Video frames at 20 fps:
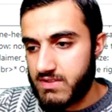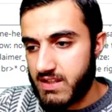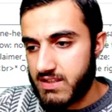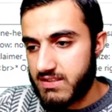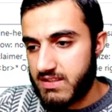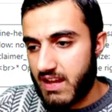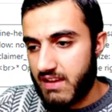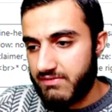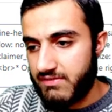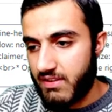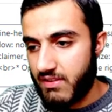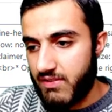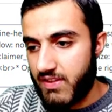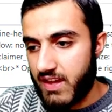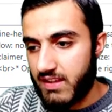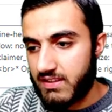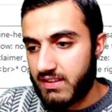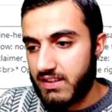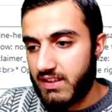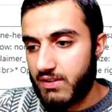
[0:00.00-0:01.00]
just after
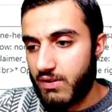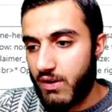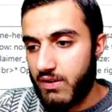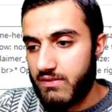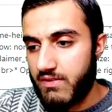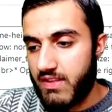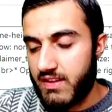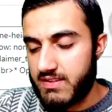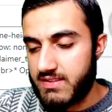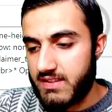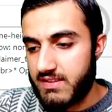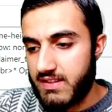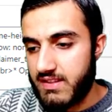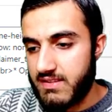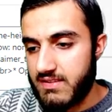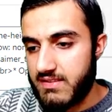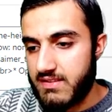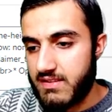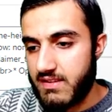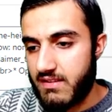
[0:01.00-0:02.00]
that click on the
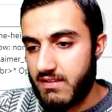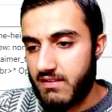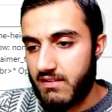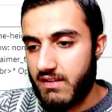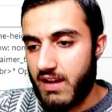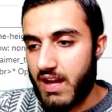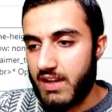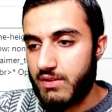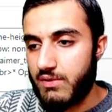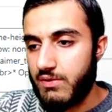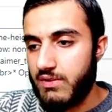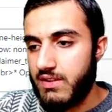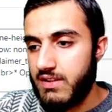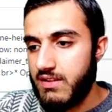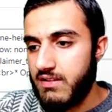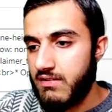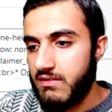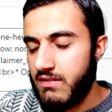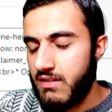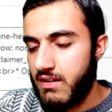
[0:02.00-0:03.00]
settings uh, icon
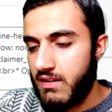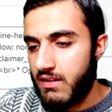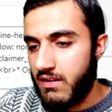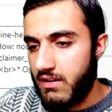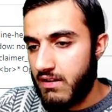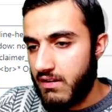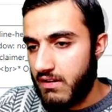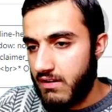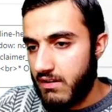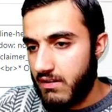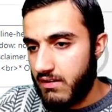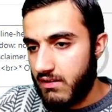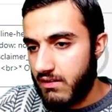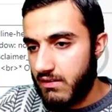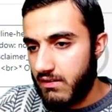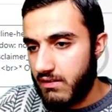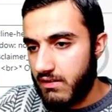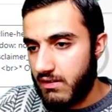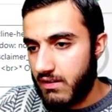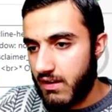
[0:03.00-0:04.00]
here.
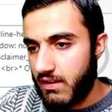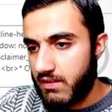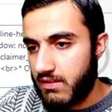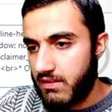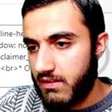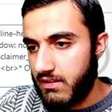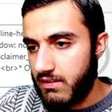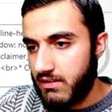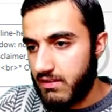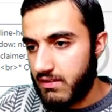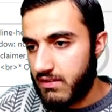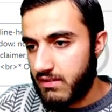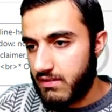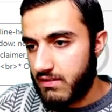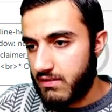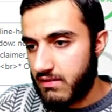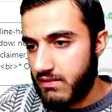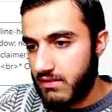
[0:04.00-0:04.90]
Uh, I think